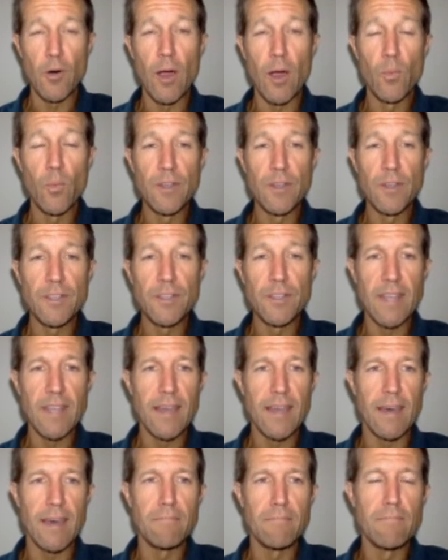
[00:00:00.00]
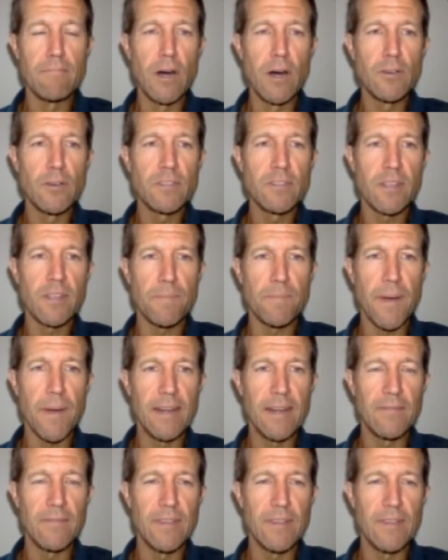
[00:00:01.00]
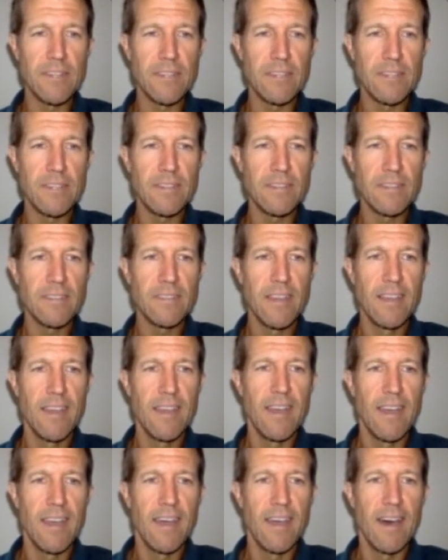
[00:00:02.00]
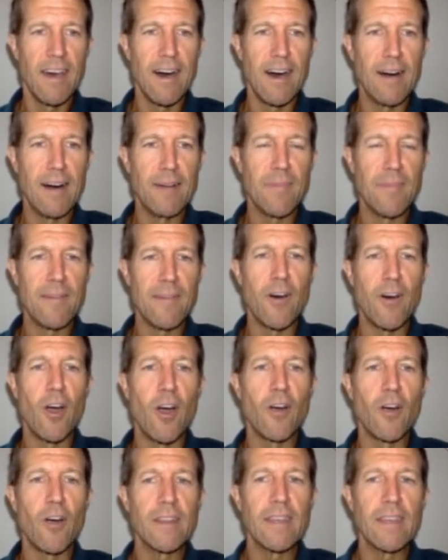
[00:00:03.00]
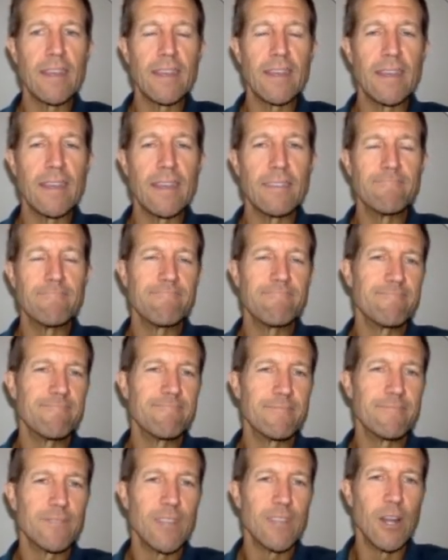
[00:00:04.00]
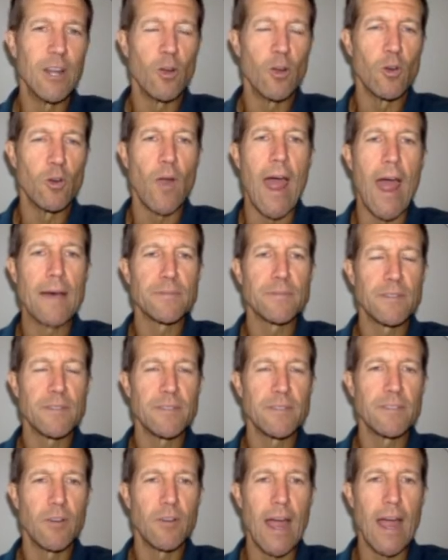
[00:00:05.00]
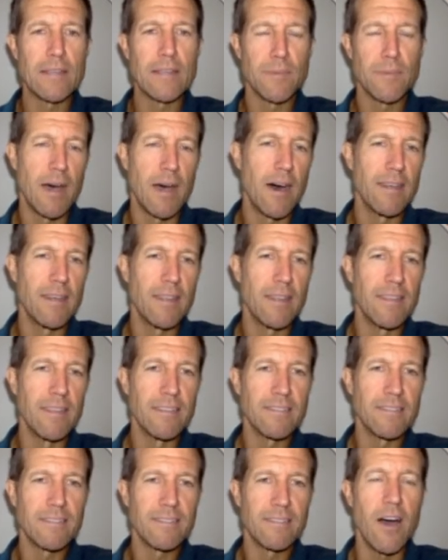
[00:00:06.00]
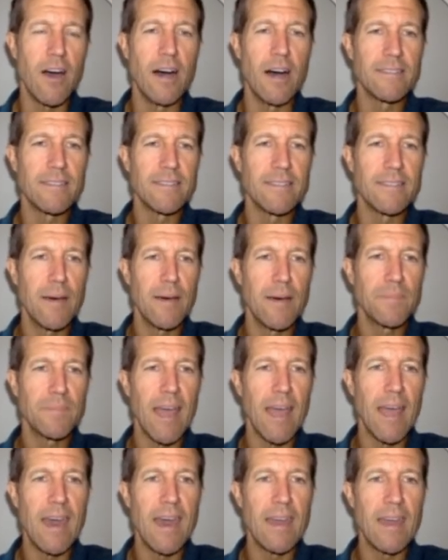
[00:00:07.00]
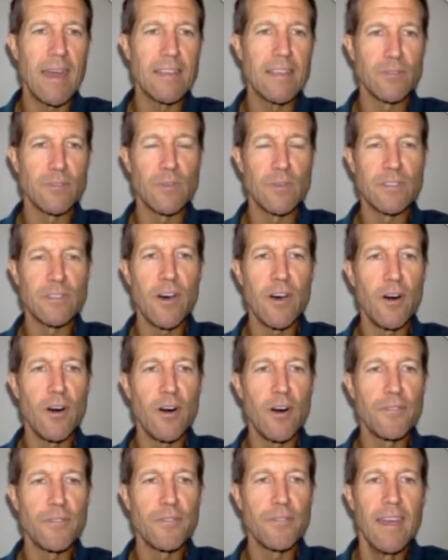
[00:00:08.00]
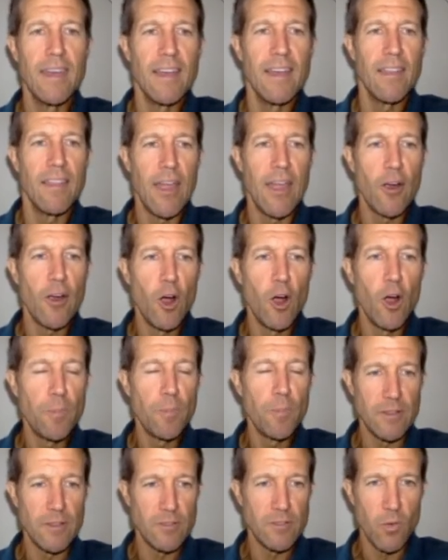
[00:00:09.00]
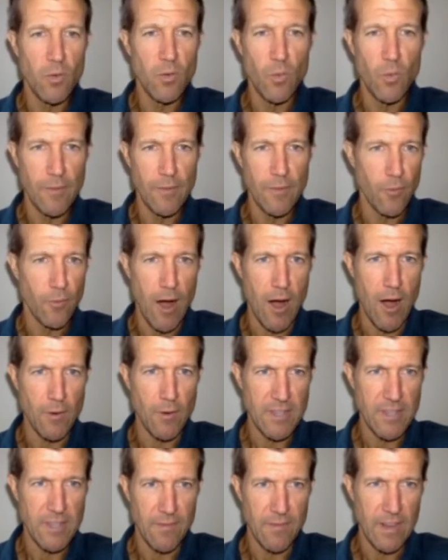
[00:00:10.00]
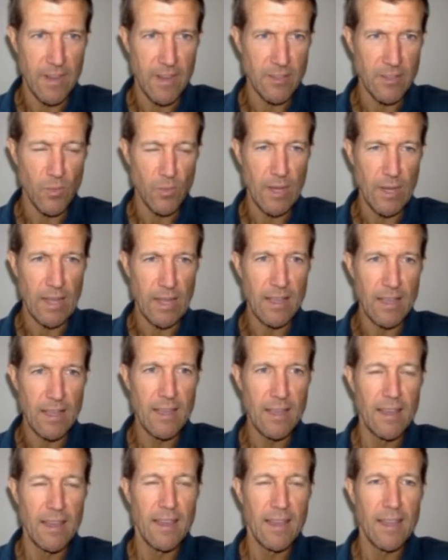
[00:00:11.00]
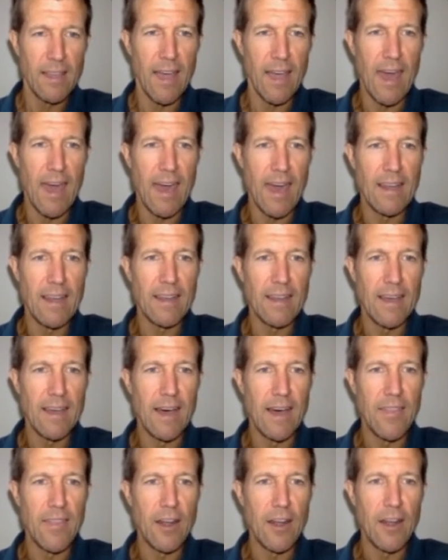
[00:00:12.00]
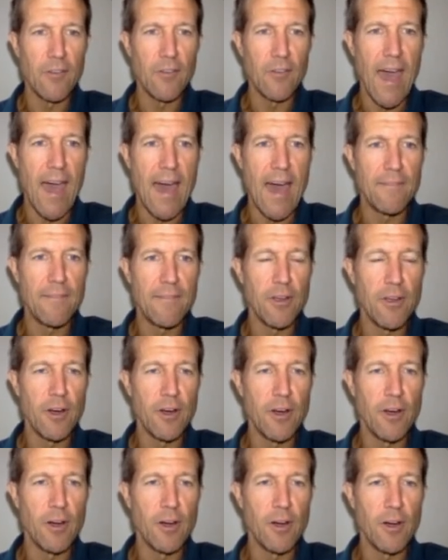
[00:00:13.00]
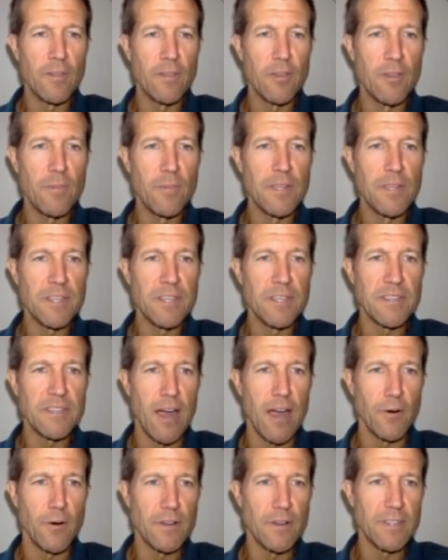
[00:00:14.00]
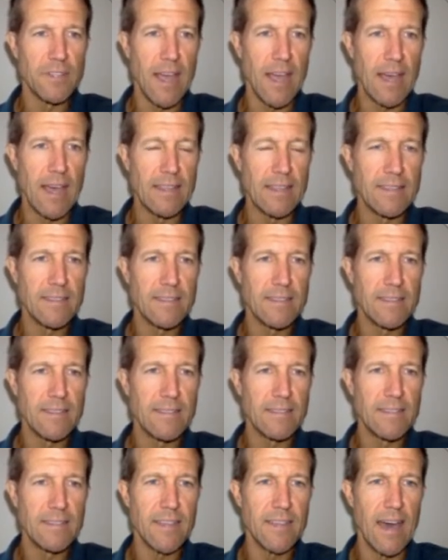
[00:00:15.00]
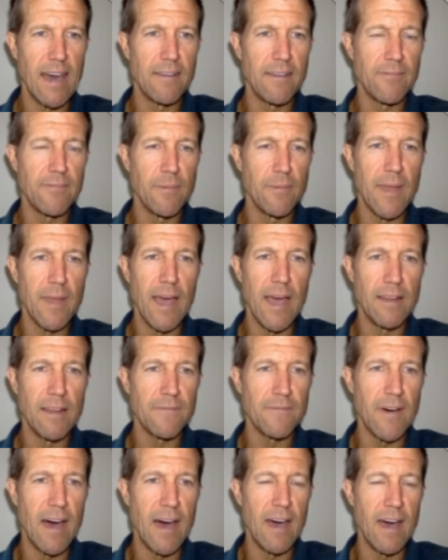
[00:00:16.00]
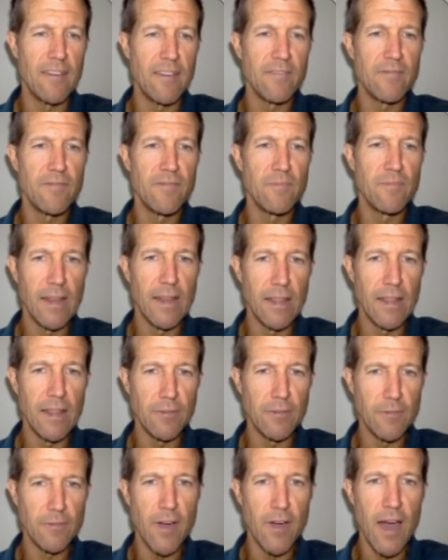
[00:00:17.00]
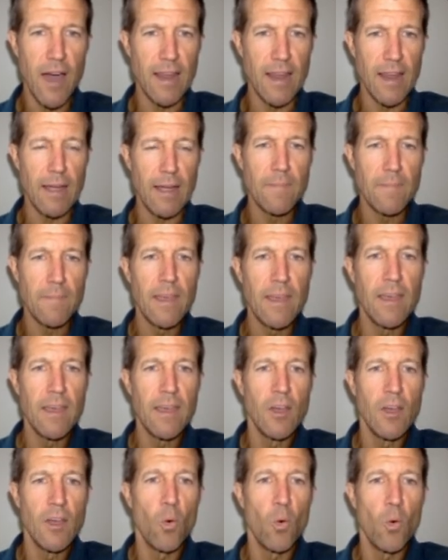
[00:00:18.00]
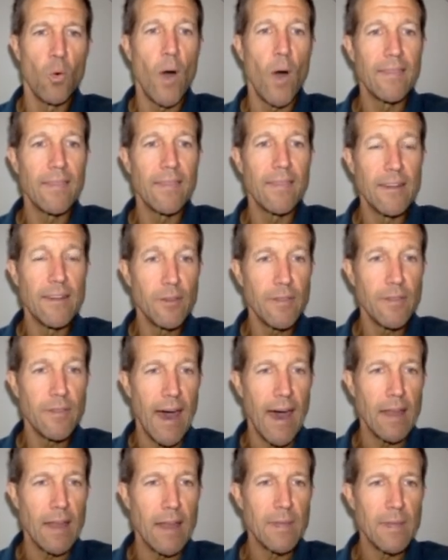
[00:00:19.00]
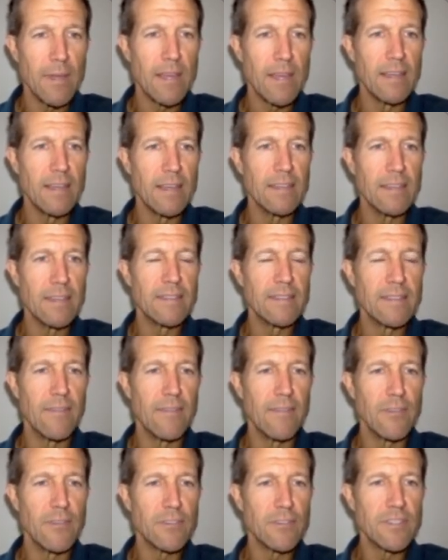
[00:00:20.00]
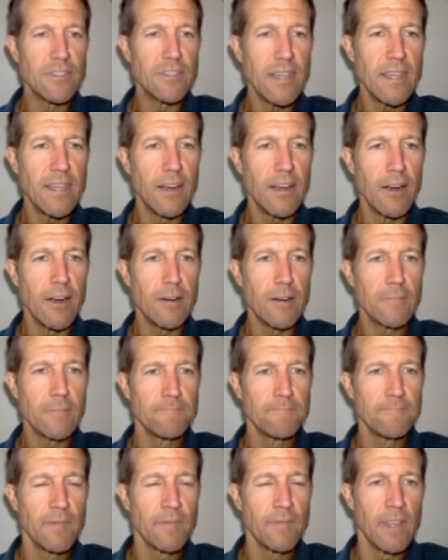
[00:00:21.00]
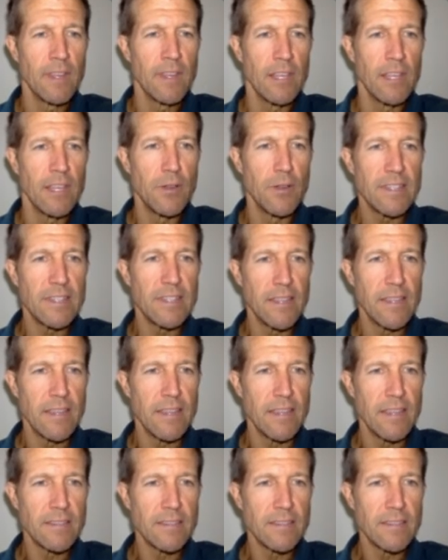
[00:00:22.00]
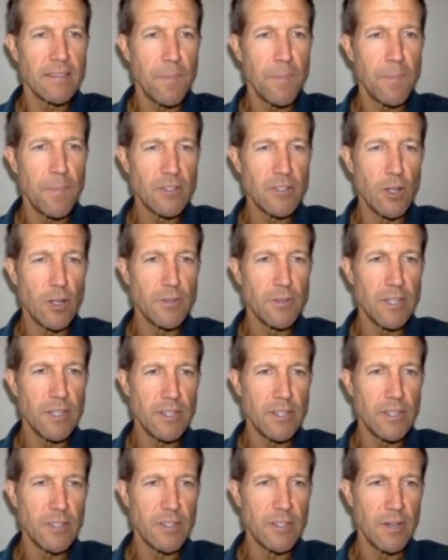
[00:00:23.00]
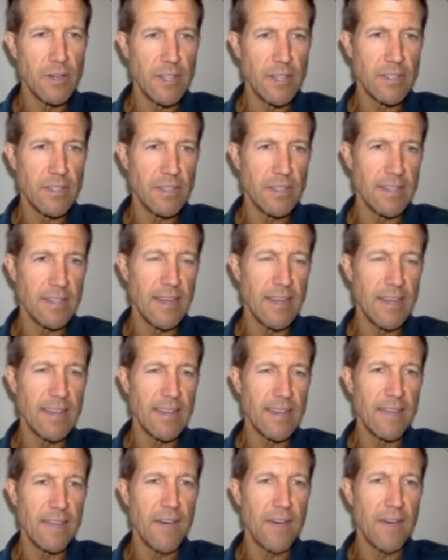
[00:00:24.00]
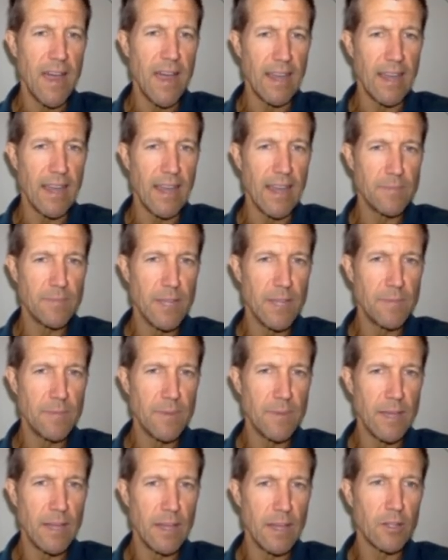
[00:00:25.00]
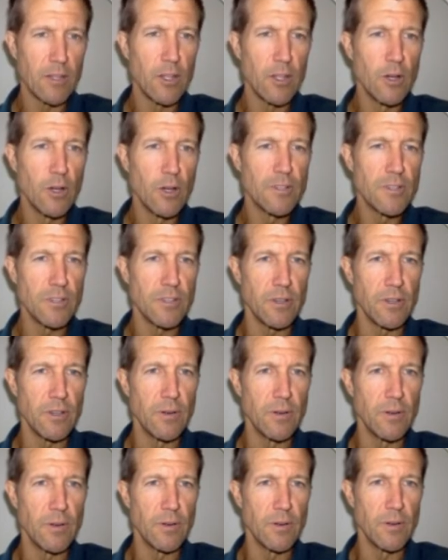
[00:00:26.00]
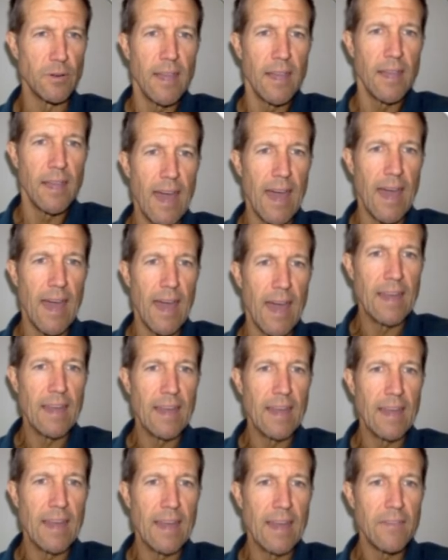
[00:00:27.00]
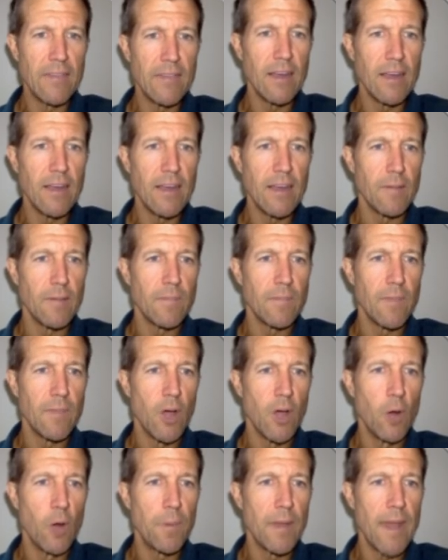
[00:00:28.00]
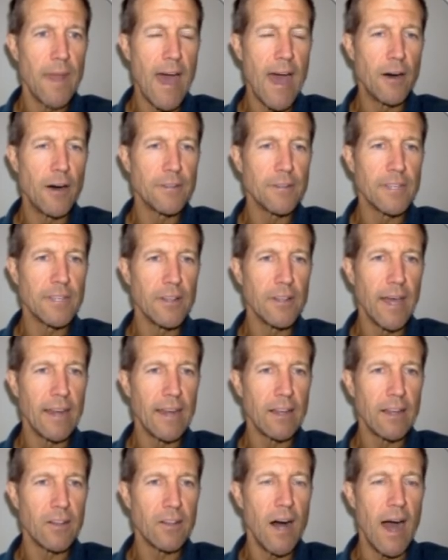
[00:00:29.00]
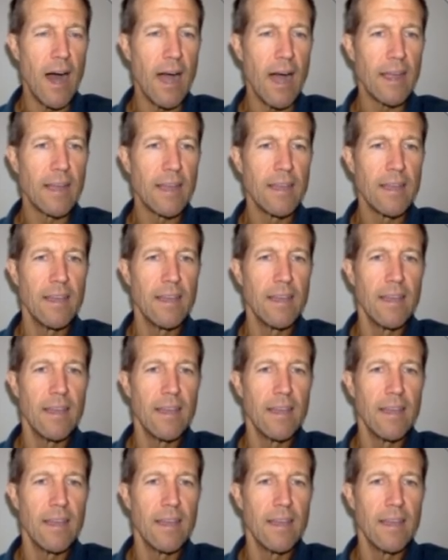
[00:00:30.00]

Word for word: Although I will say that most competitive niches have already, grasped onto this concept. And as a result, they're open 24 hours, 7 days a week. And they don't have their business hours as set from 9 to 5, Monday through Friday. Why do they do that? Because if you see here, you can see that this company is closing soon. It's identifying it as being closed soon. And even here, open now till 8 o'clock.